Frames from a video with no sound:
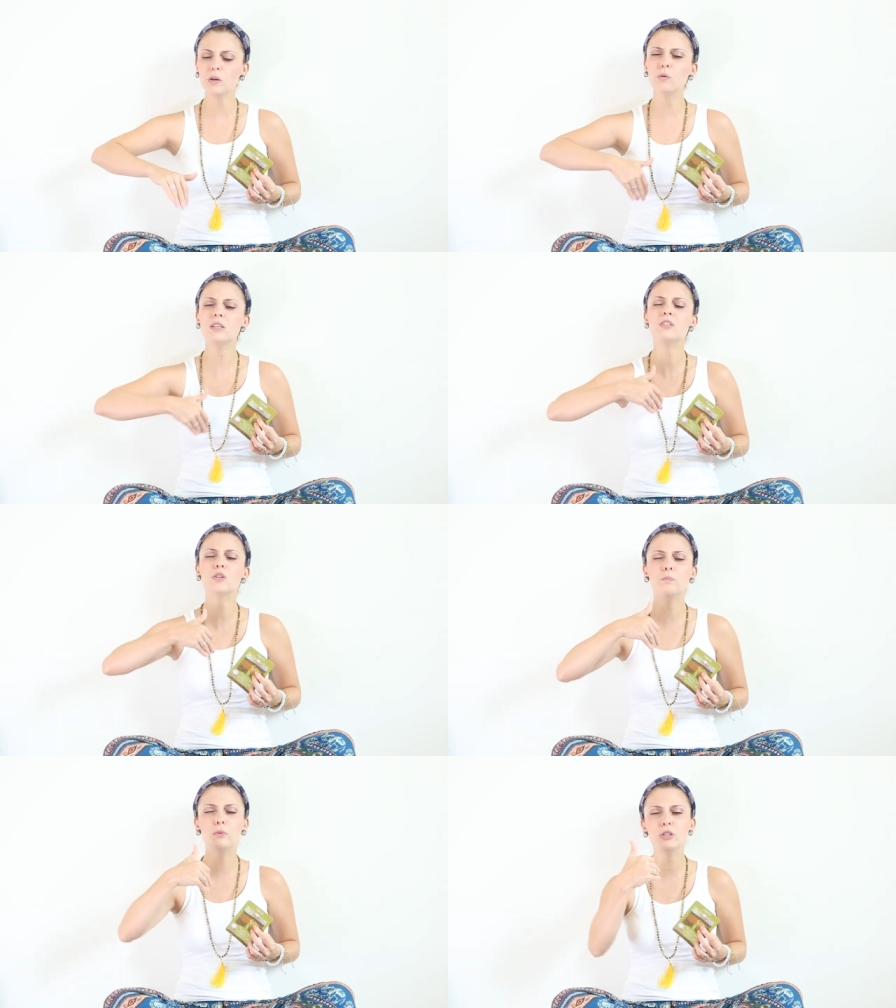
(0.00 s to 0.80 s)
once
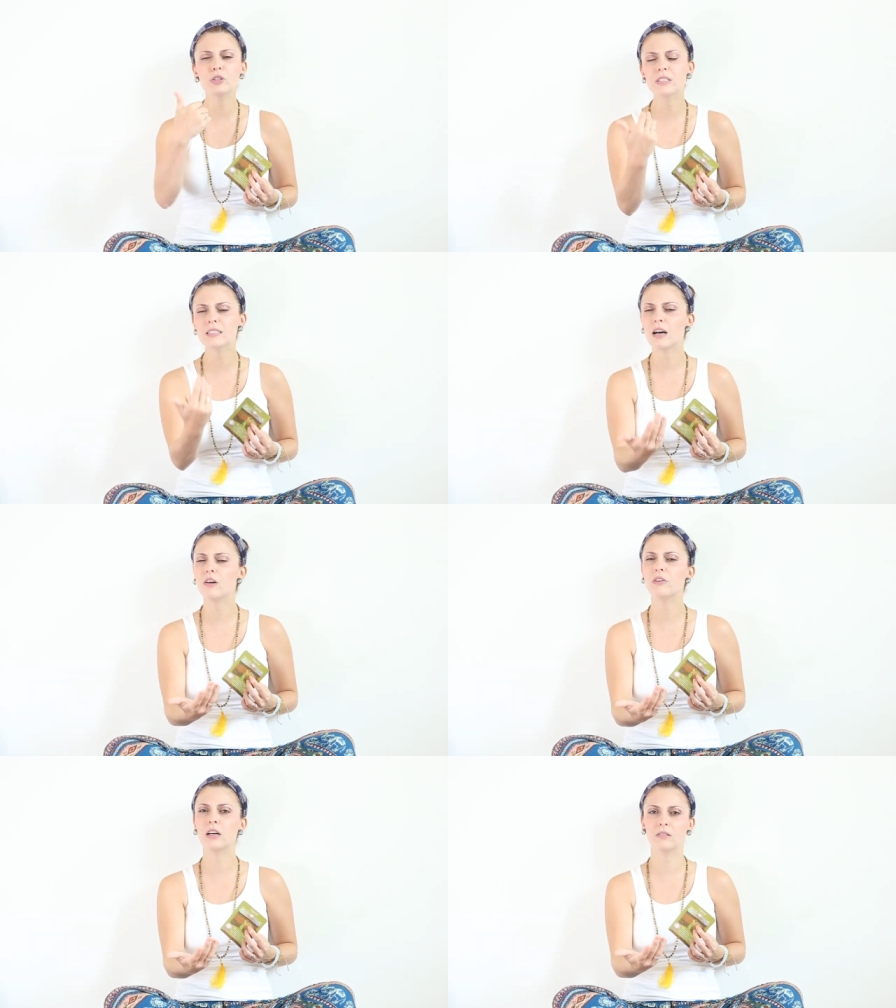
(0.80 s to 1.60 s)
you put
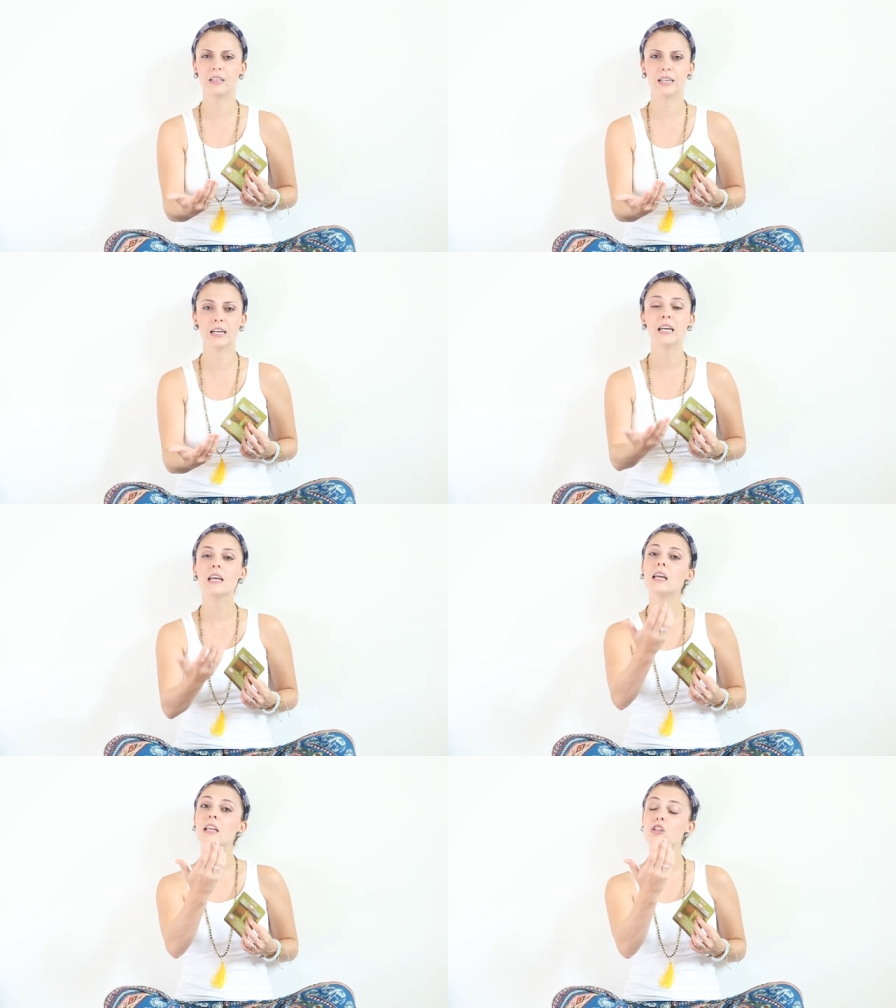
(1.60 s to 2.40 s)
yourself out there
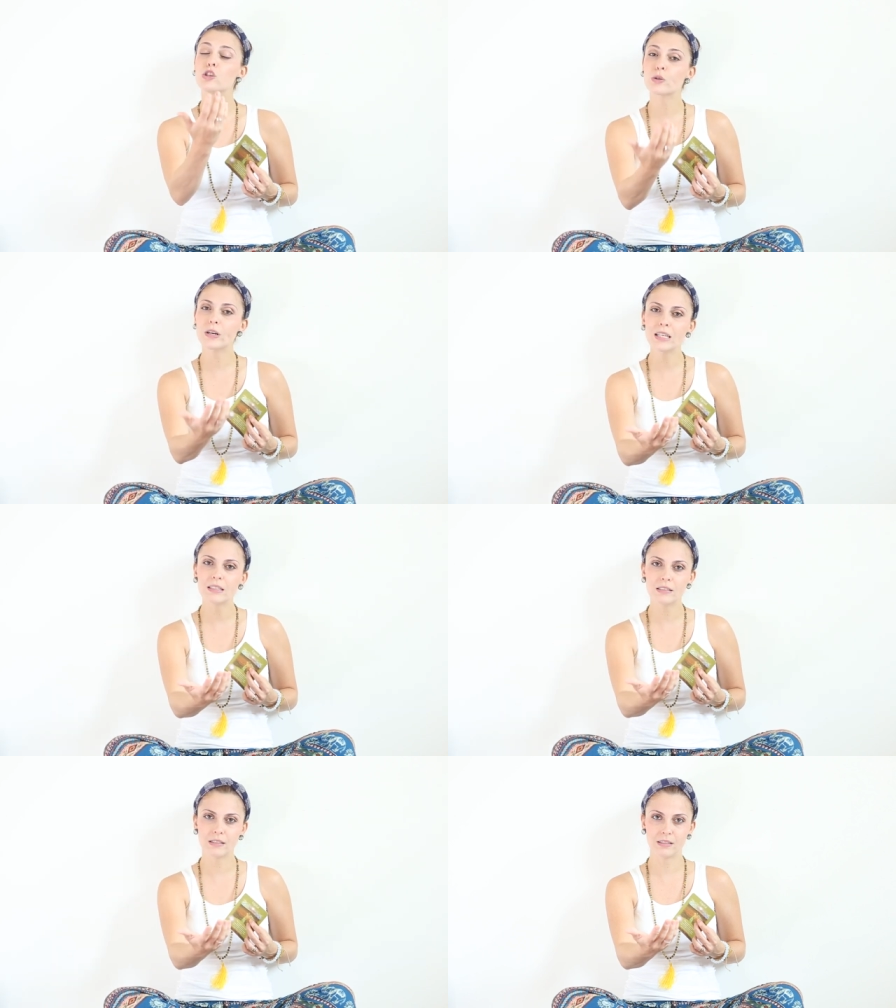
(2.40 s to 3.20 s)
in
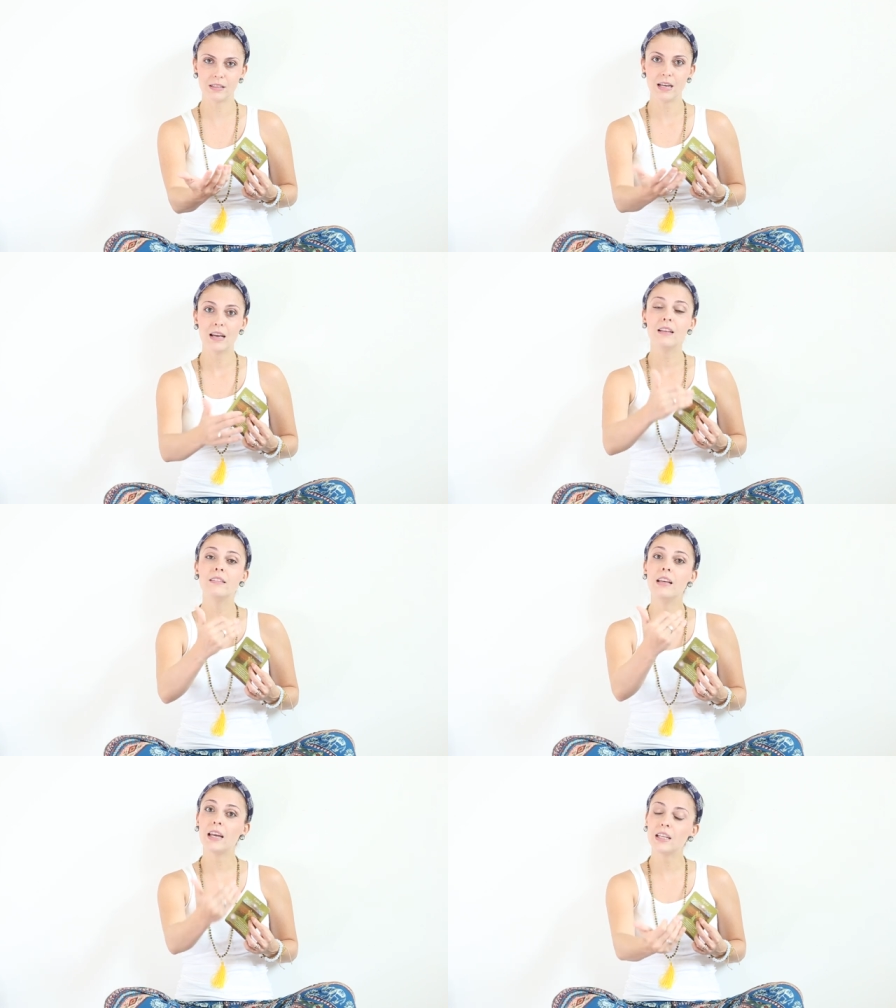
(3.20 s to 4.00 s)
trust,
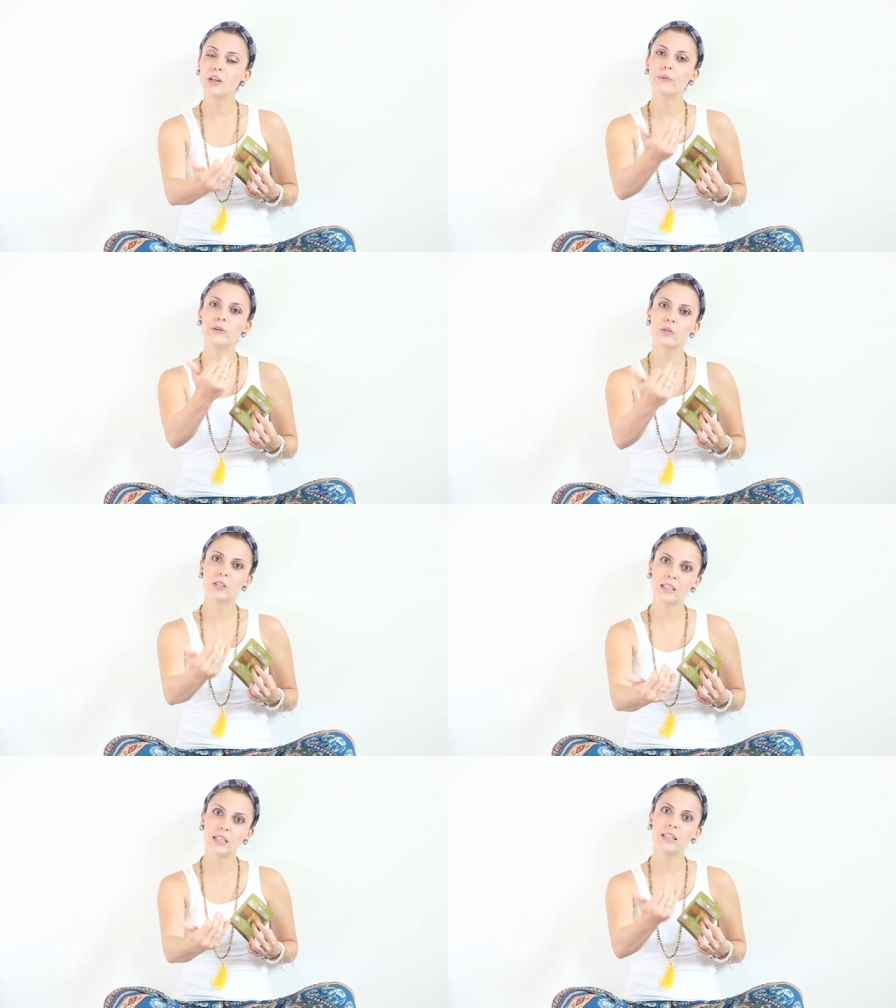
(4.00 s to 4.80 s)
then you will
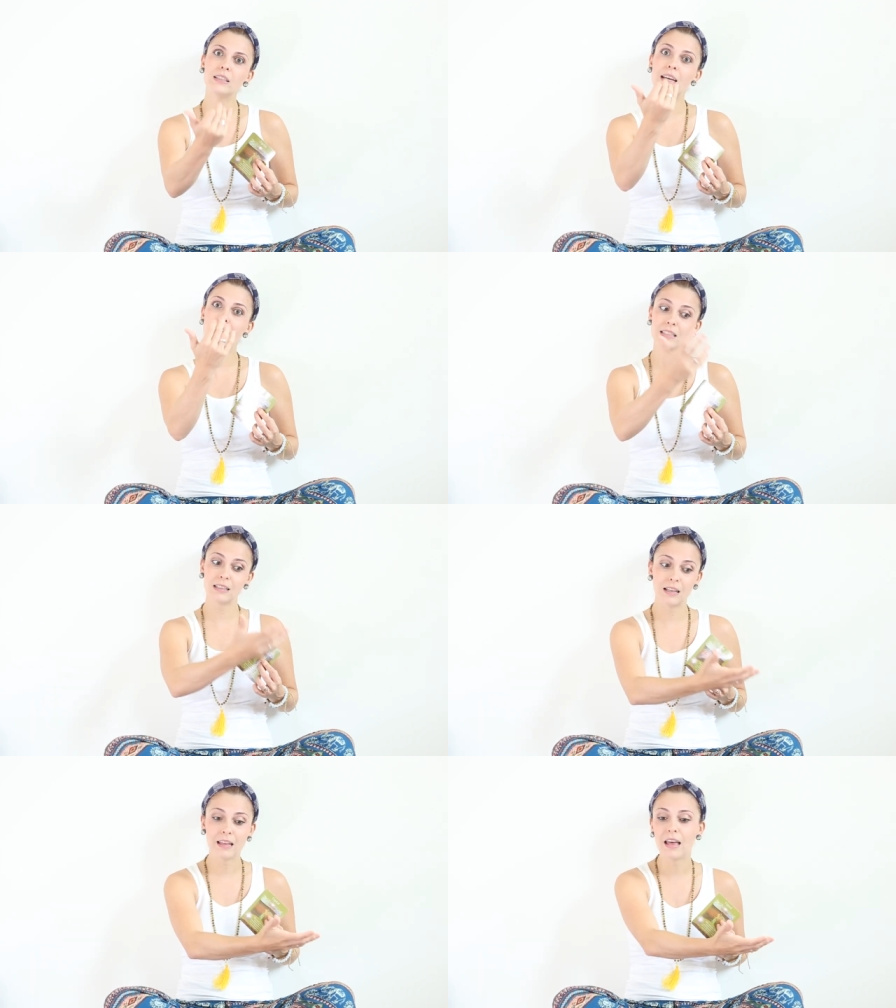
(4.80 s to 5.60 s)
see that
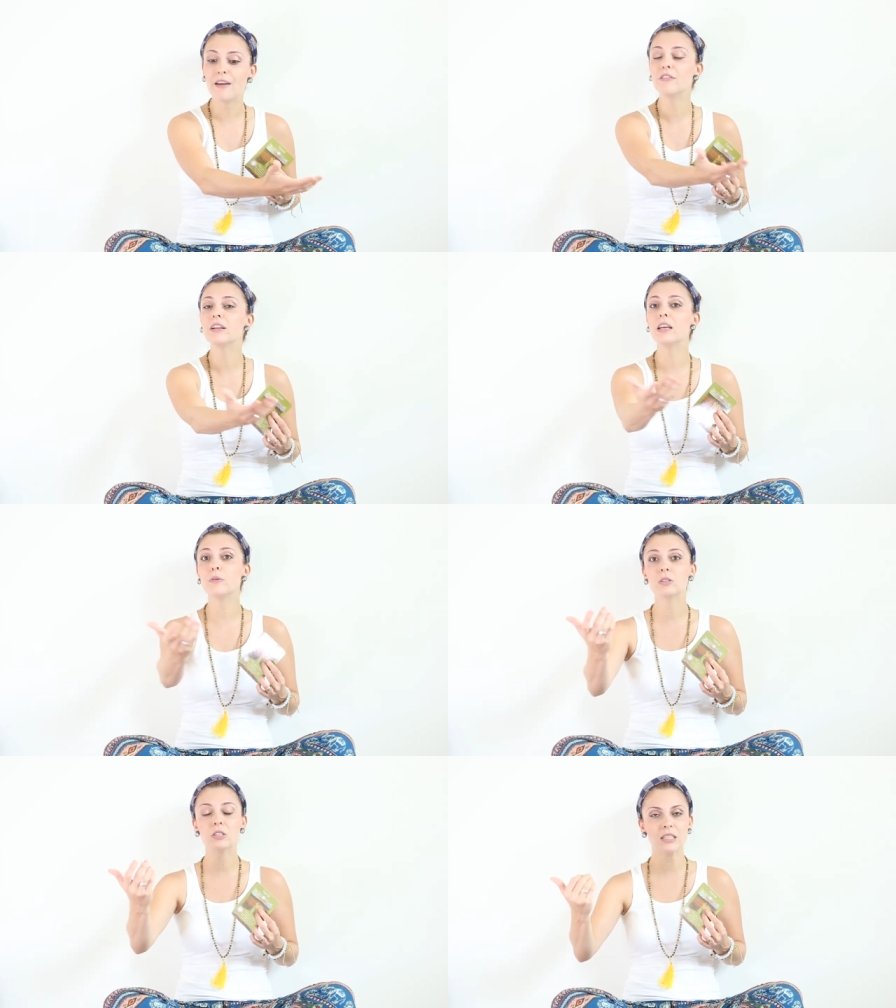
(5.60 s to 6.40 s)
everything
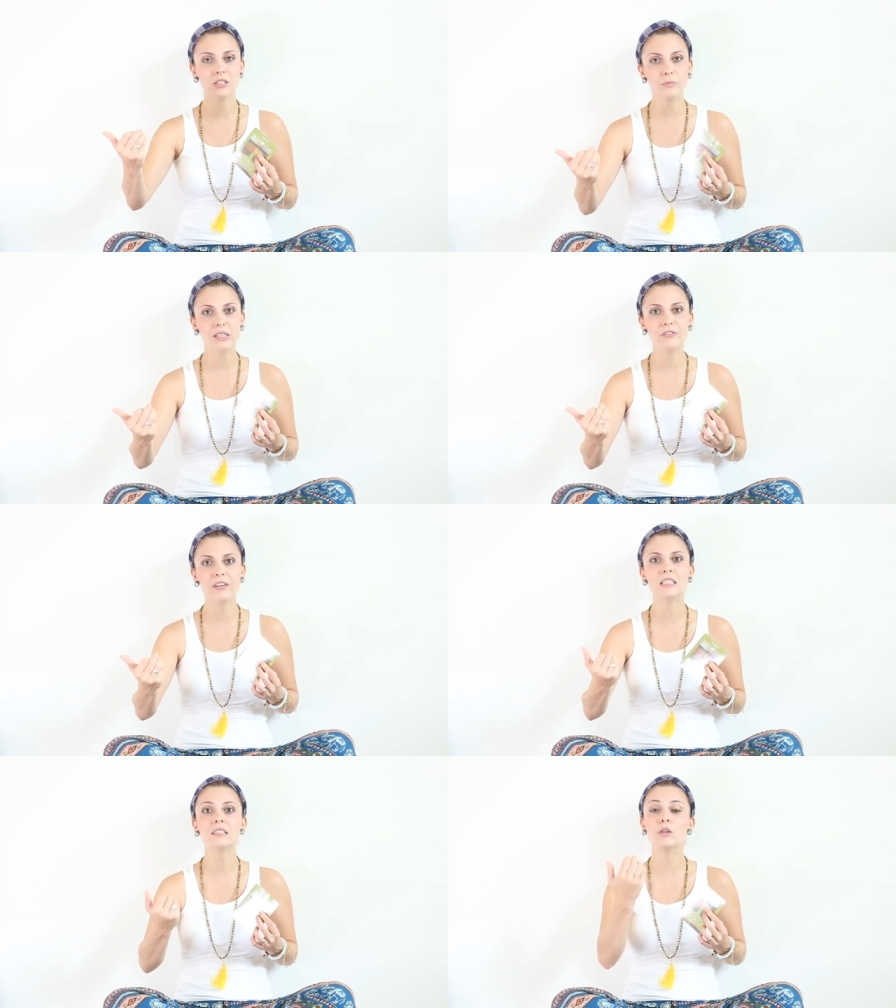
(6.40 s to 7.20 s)
will start to
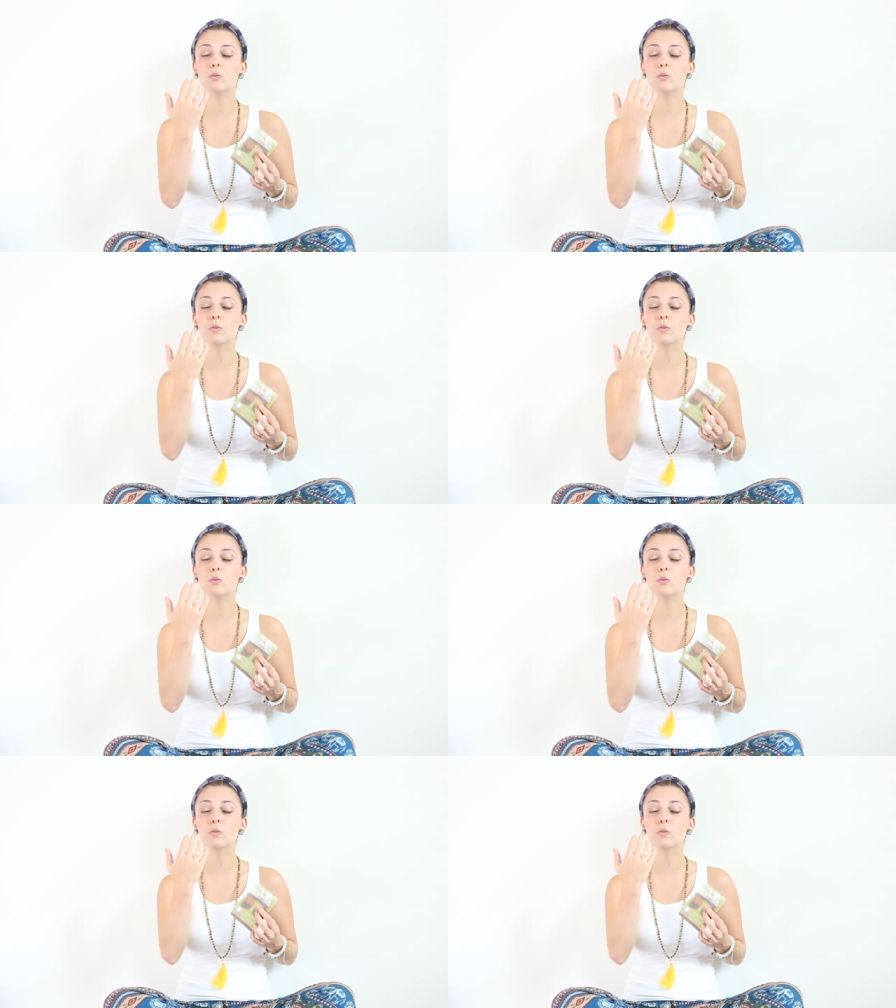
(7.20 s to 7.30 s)
manifest.